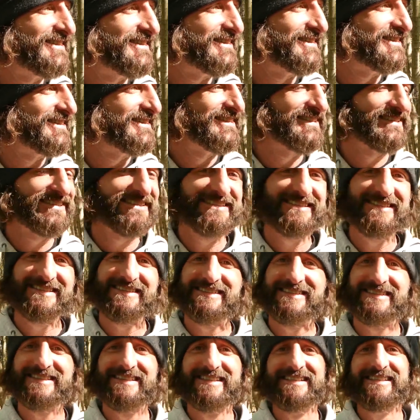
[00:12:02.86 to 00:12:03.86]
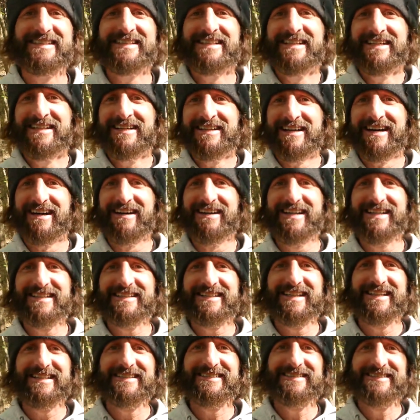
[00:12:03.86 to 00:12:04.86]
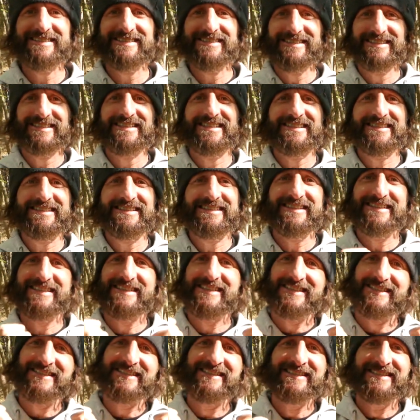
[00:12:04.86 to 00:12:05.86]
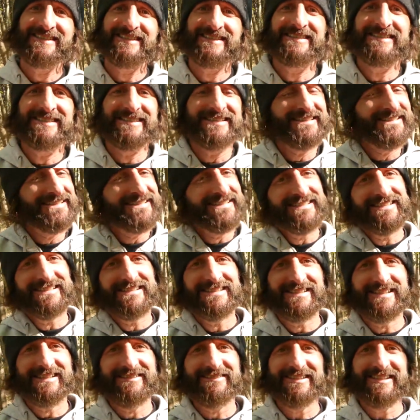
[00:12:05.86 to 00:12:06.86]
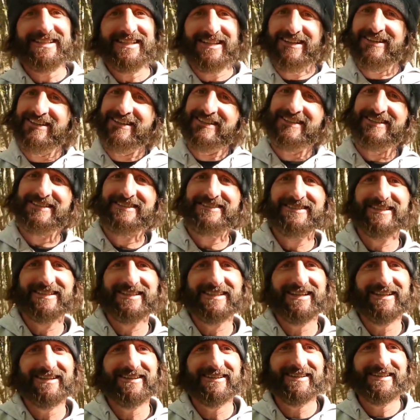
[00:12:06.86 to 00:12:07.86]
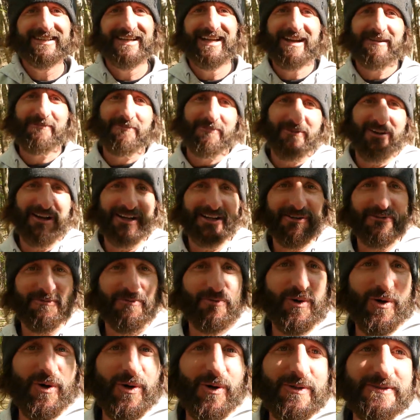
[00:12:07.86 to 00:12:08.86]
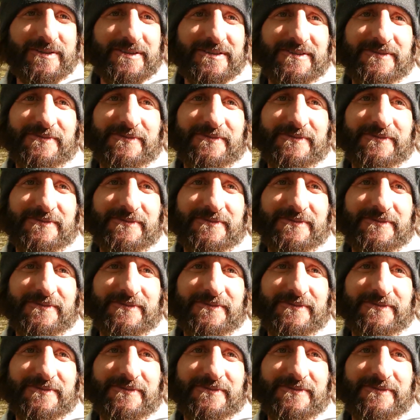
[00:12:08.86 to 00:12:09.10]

That's it. So, all right, guys. So here we go. Check out our camp. Rock and roll.